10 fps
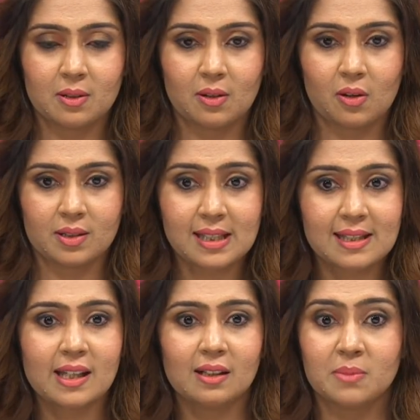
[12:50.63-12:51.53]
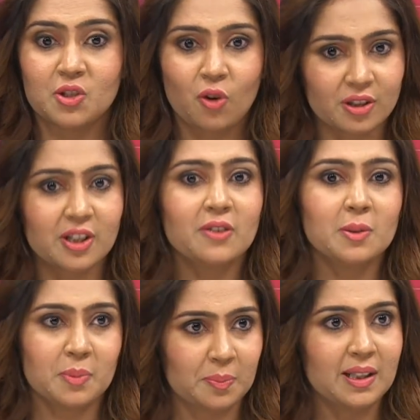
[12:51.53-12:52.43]
honestly, a majority of the
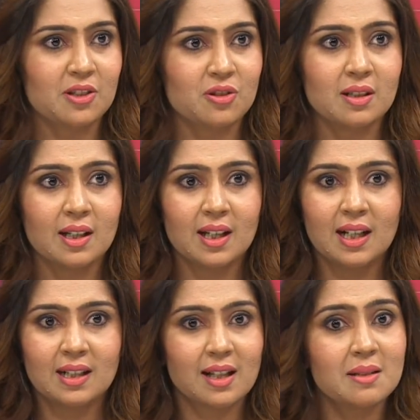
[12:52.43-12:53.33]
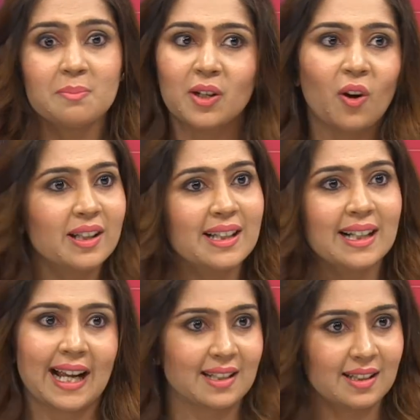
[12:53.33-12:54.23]
population doesn't belong in
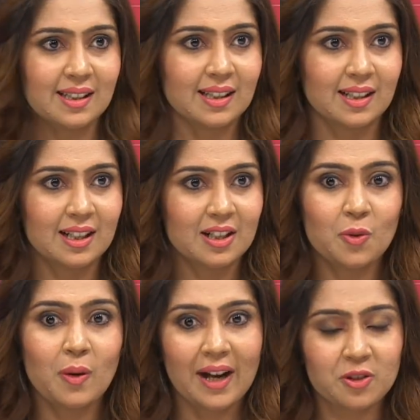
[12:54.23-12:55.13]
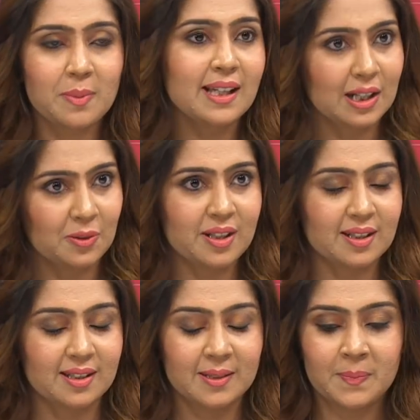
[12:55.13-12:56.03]
that category. You have to be
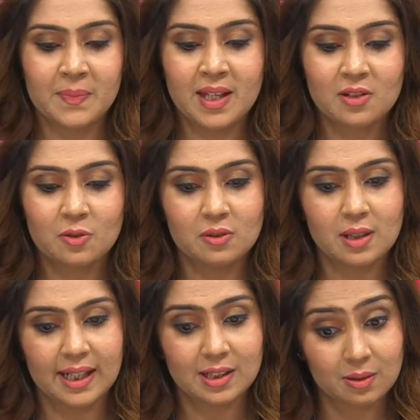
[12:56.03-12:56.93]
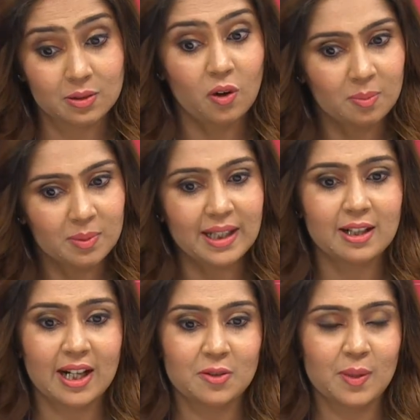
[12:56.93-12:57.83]
grounded. So I normally
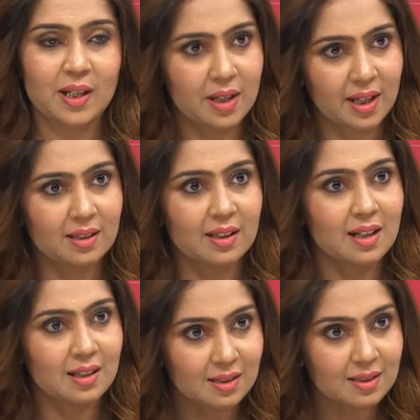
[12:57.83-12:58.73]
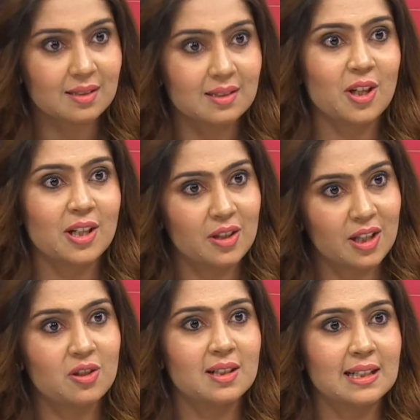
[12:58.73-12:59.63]
try to educate the younger
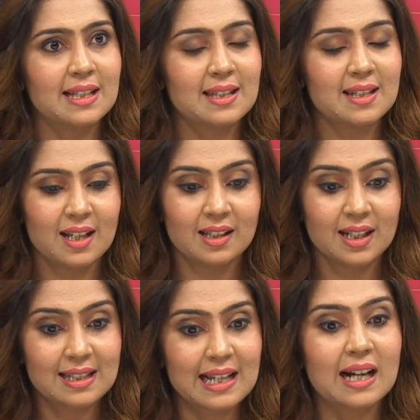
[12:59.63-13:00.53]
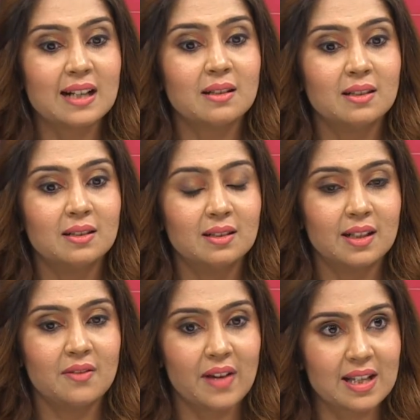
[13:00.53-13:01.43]
generation at least, that start
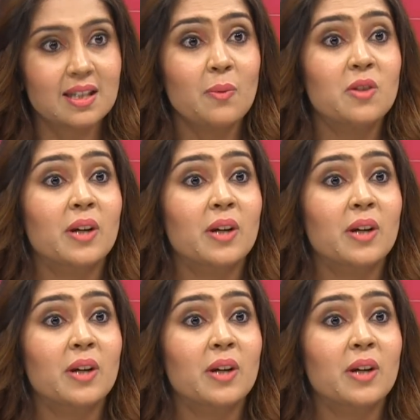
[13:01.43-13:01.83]
investing when you